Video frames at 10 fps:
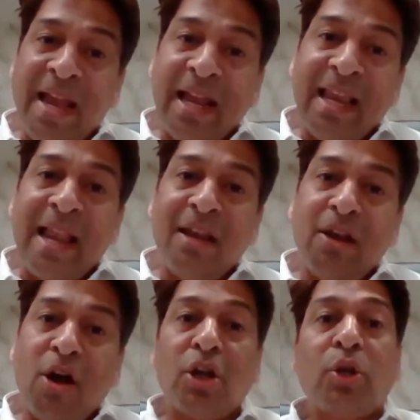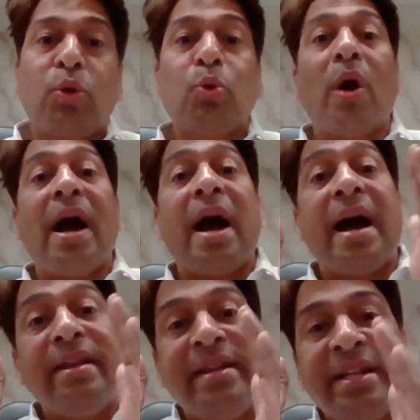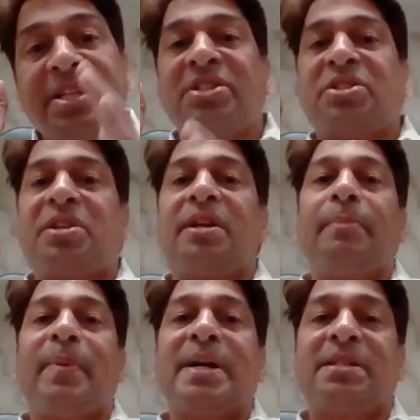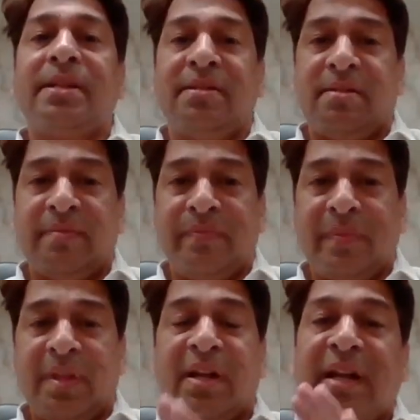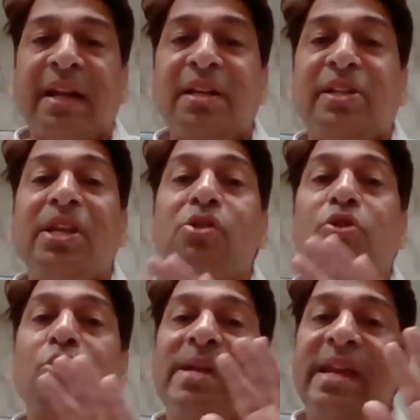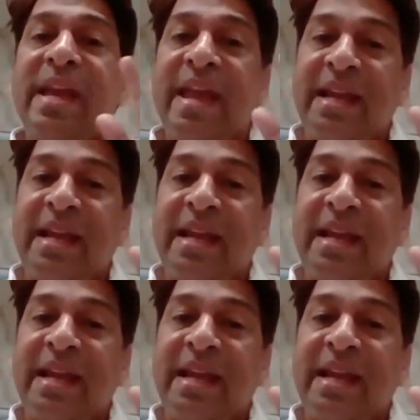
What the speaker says: by a landlord to unregistered person, continue to be